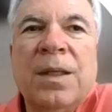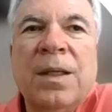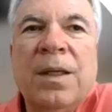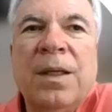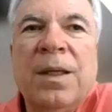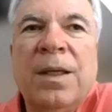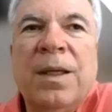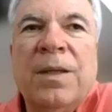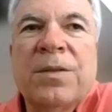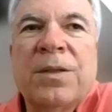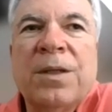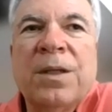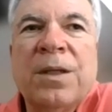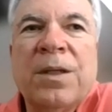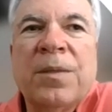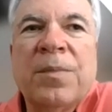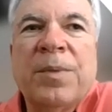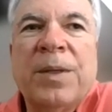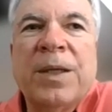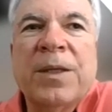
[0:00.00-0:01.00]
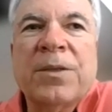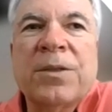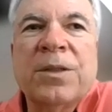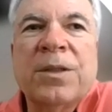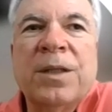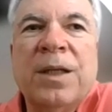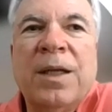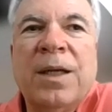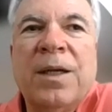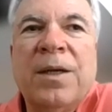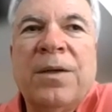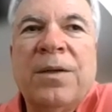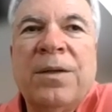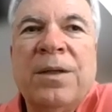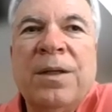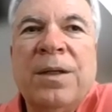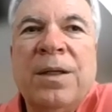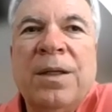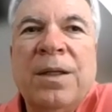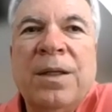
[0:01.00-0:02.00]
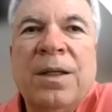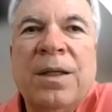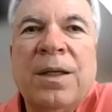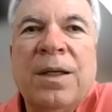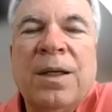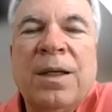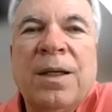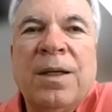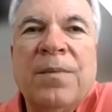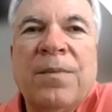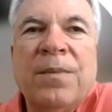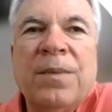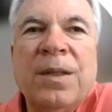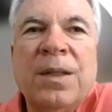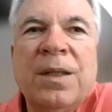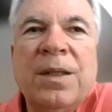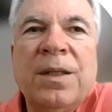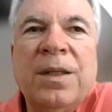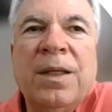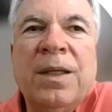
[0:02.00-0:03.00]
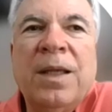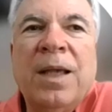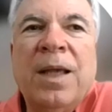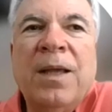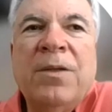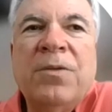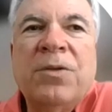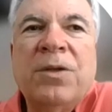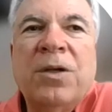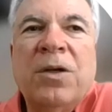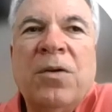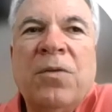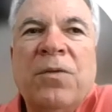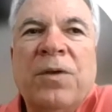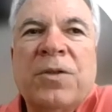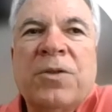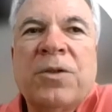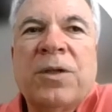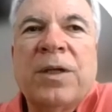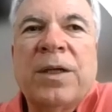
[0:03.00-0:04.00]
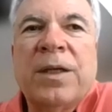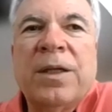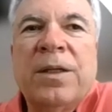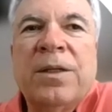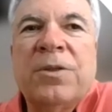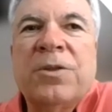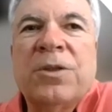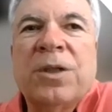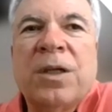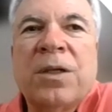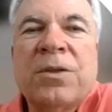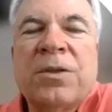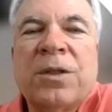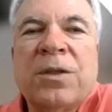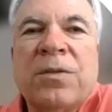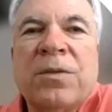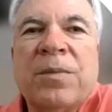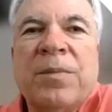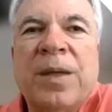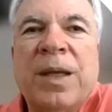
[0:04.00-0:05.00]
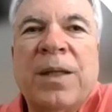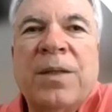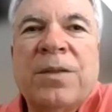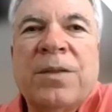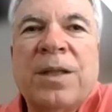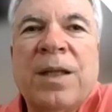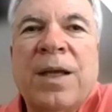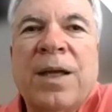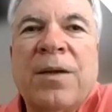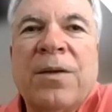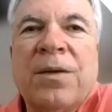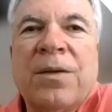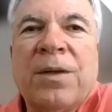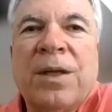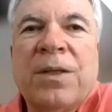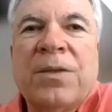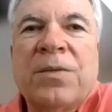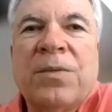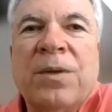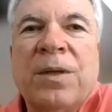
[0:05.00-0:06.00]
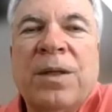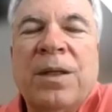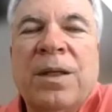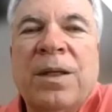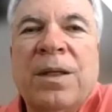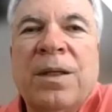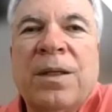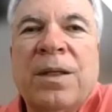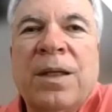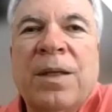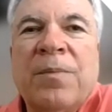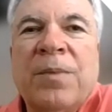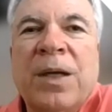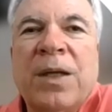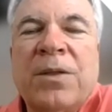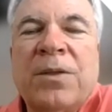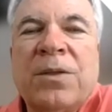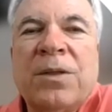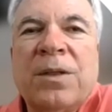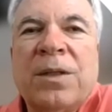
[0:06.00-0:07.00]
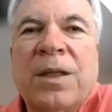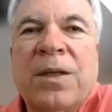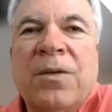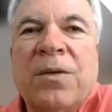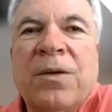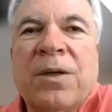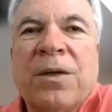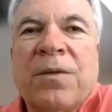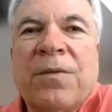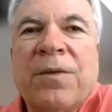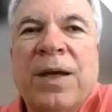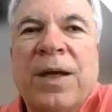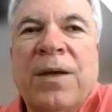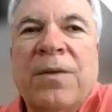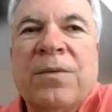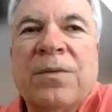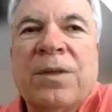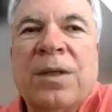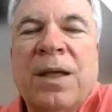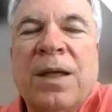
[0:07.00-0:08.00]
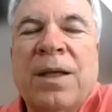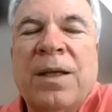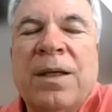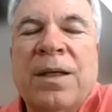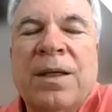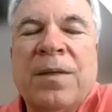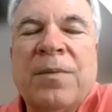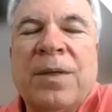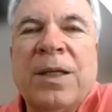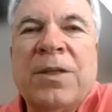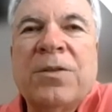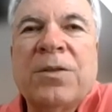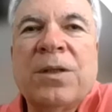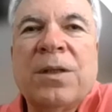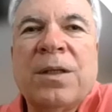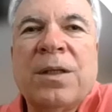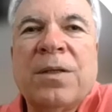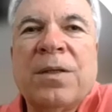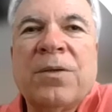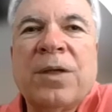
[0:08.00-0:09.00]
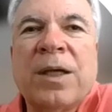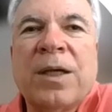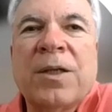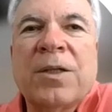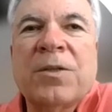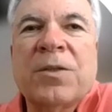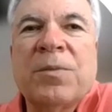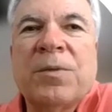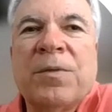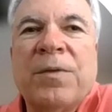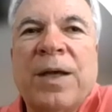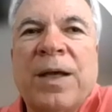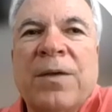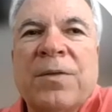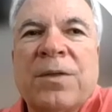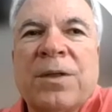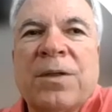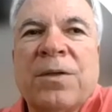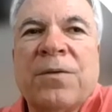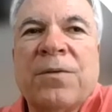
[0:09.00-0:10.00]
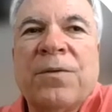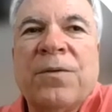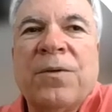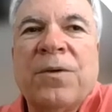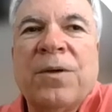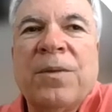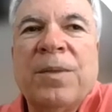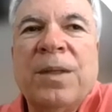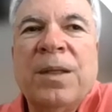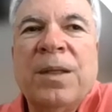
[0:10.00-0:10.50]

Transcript: Here's another picture now. The atrioventricular junction remains narrow. That's where the mitral and aortic valves and mitral and tricuspid valves are going to form.